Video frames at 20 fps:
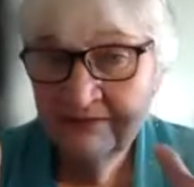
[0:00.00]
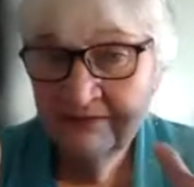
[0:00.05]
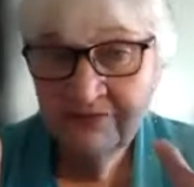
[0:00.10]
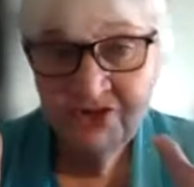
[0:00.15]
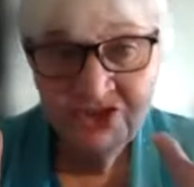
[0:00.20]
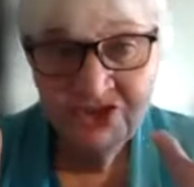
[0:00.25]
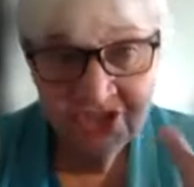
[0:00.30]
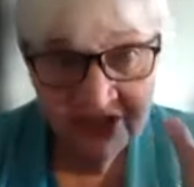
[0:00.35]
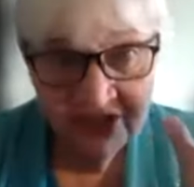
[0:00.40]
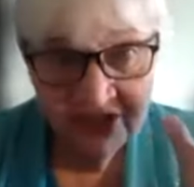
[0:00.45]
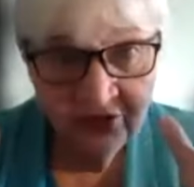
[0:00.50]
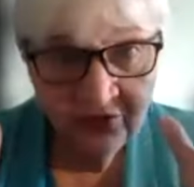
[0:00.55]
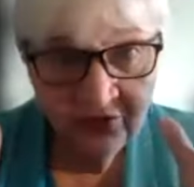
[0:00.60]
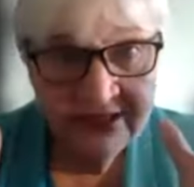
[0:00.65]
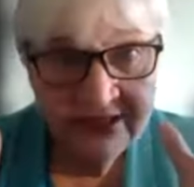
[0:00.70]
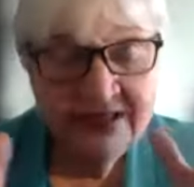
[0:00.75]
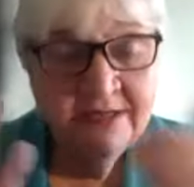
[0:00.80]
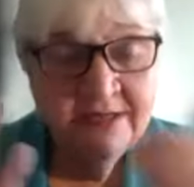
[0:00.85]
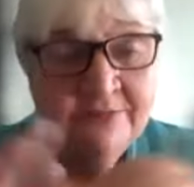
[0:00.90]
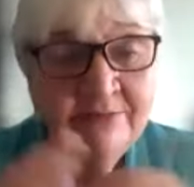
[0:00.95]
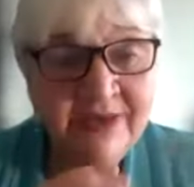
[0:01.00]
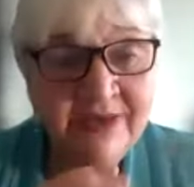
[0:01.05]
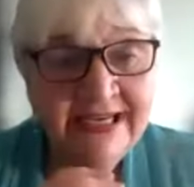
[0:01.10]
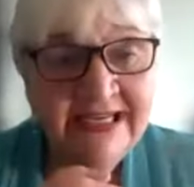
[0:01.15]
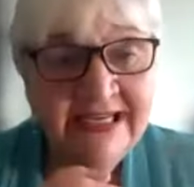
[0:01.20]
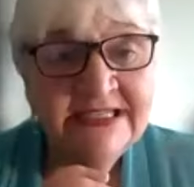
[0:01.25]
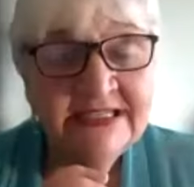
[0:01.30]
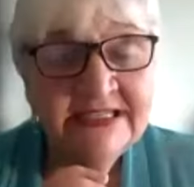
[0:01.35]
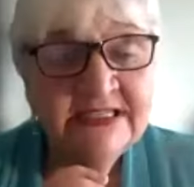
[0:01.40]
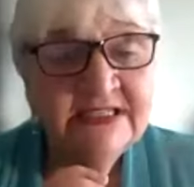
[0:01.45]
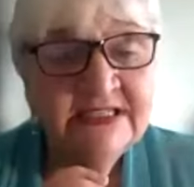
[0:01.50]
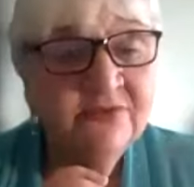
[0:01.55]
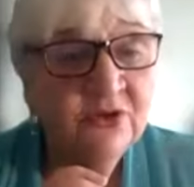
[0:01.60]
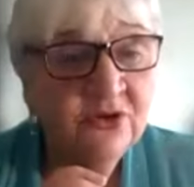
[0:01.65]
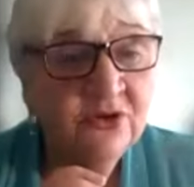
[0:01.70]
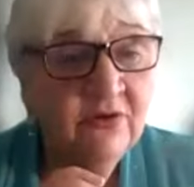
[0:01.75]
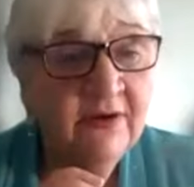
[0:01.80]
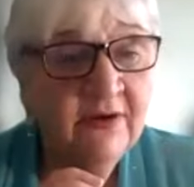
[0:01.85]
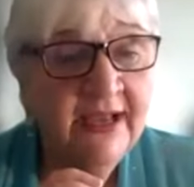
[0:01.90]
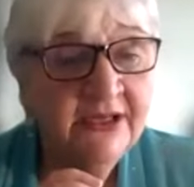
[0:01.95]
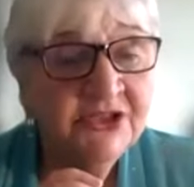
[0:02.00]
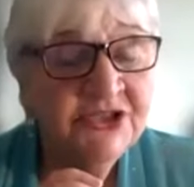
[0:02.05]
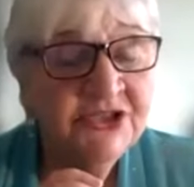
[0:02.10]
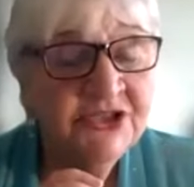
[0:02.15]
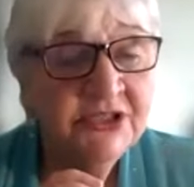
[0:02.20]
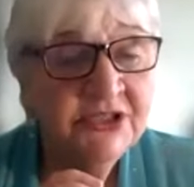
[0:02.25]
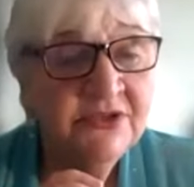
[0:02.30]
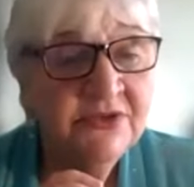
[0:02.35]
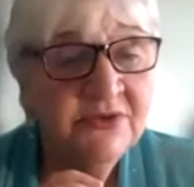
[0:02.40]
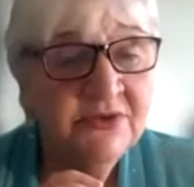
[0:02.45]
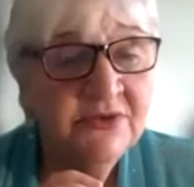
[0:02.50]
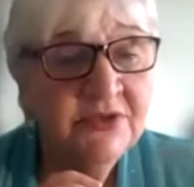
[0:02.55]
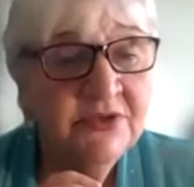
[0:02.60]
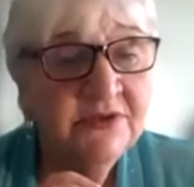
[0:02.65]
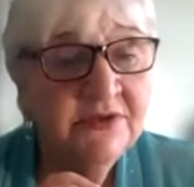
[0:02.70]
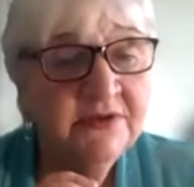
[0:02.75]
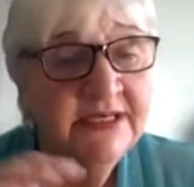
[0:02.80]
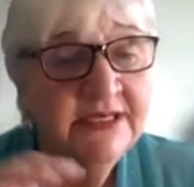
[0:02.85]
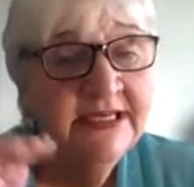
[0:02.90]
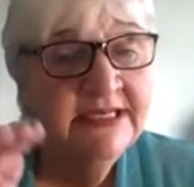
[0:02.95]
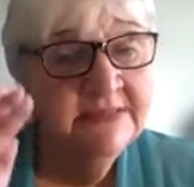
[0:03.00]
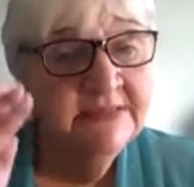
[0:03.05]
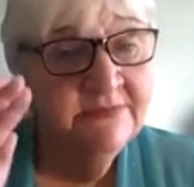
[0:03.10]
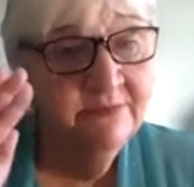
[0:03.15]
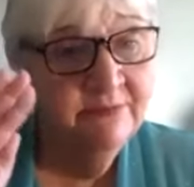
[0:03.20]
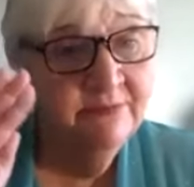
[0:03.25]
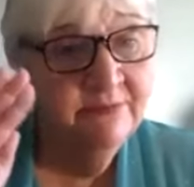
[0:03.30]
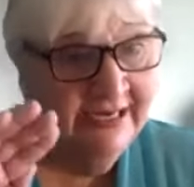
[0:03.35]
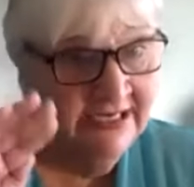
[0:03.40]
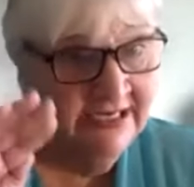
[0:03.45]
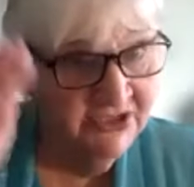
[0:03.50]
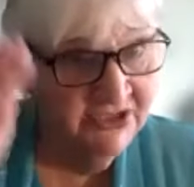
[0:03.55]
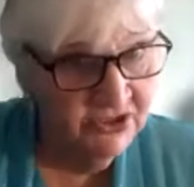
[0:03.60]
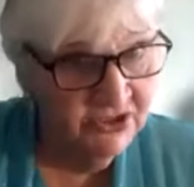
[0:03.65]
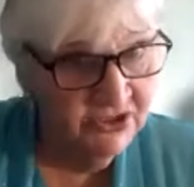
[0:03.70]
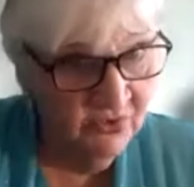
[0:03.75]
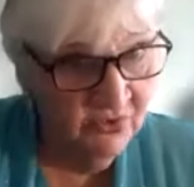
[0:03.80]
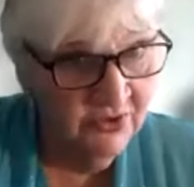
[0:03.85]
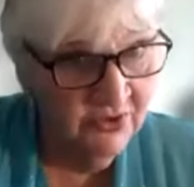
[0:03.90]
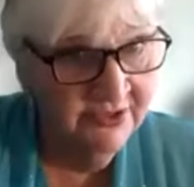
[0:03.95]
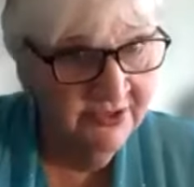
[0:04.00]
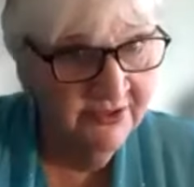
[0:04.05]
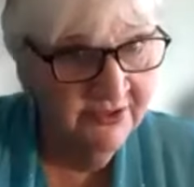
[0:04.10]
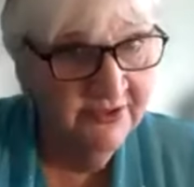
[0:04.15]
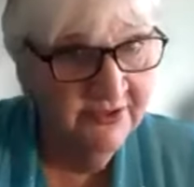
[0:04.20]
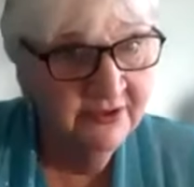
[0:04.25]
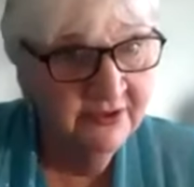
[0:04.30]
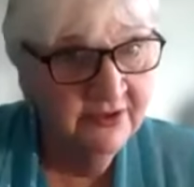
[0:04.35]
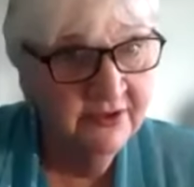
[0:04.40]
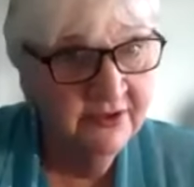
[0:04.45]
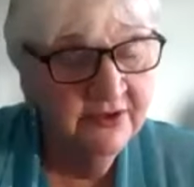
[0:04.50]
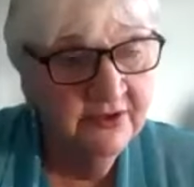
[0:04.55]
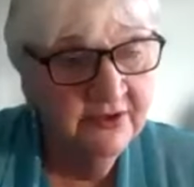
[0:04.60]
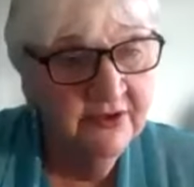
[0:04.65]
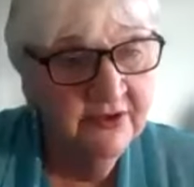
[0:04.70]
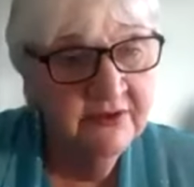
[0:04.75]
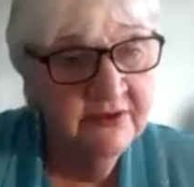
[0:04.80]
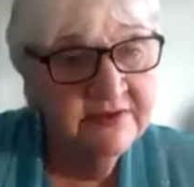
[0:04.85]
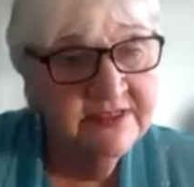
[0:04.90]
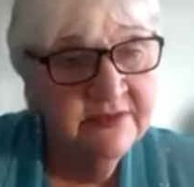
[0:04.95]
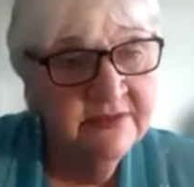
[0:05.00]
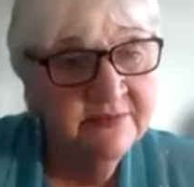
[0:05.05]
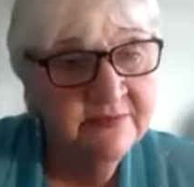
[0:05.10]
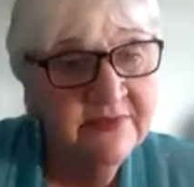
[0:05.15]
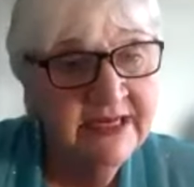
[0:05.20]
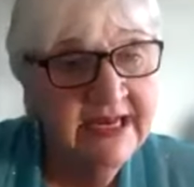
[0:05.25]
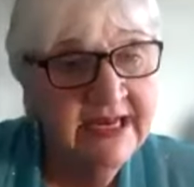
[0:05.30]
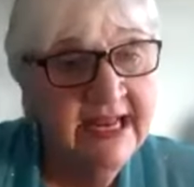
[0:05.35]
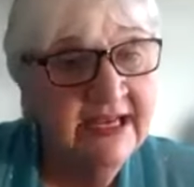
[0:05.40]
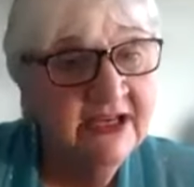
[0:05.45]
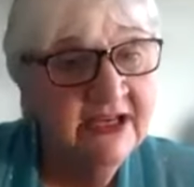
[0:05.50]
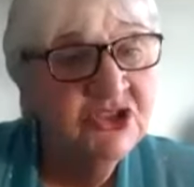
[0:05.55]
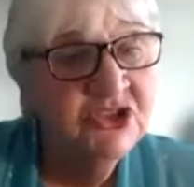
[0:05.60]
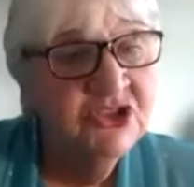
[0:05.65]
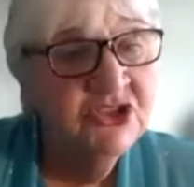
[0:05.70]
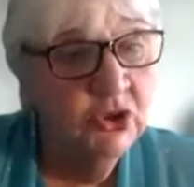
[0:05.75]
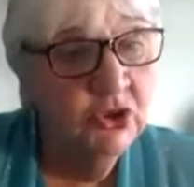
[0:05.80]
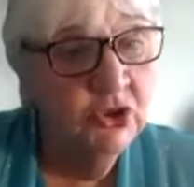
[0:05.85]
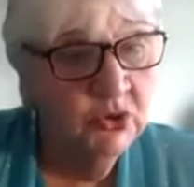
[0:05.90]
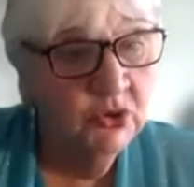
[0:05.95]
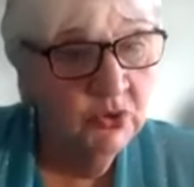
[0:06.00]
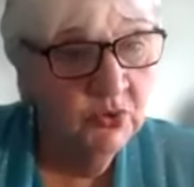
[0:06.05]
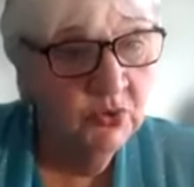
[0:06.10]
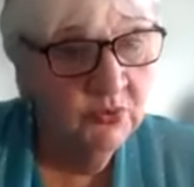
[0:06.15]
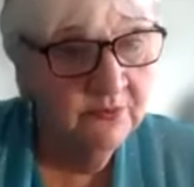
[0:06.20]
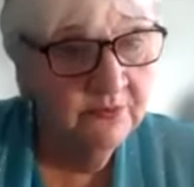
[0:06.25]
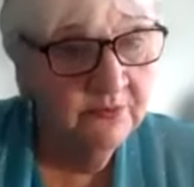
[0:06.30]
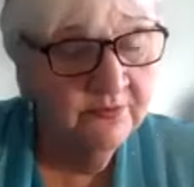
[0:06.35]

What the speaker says: Generally, the basis for gratitude is based on something external,